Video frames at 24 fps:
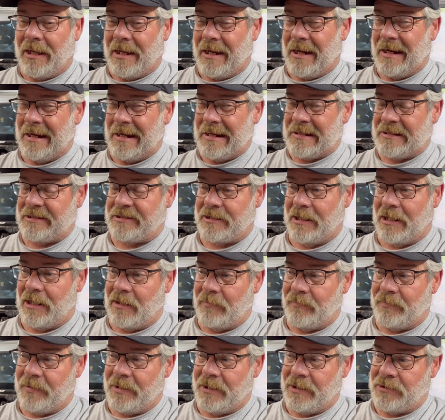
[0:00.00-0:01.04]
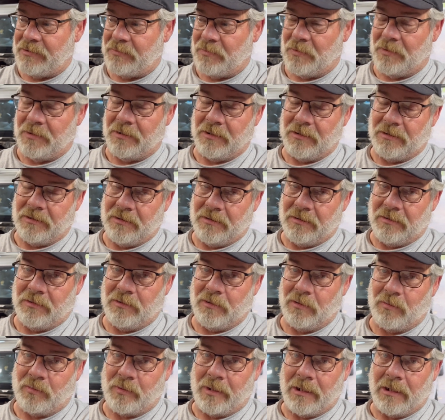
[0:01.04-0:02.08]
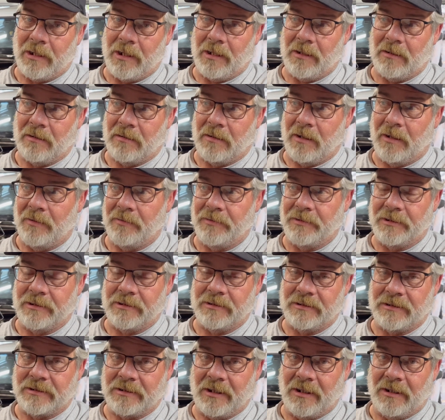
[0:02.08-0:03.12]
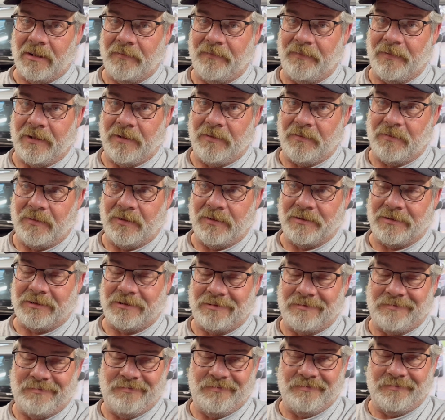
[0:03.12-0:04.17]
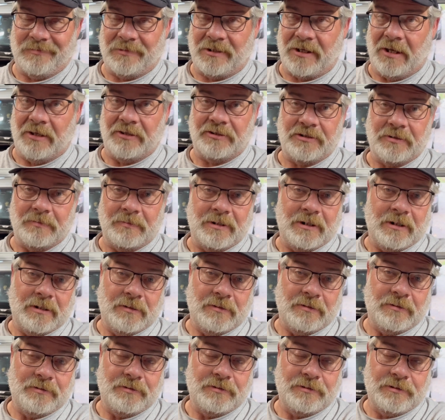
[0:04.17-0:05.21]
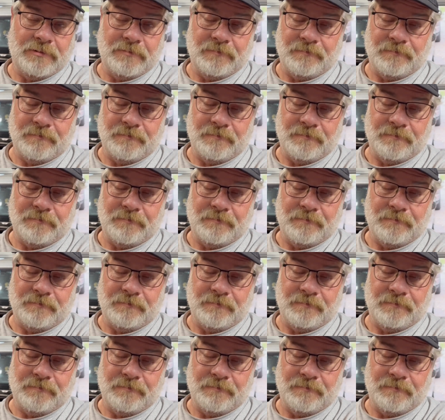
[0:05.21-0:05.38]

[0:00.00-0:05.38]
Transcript: except he's wanting to do new radiator hoses and stuff, and he wants custom colors.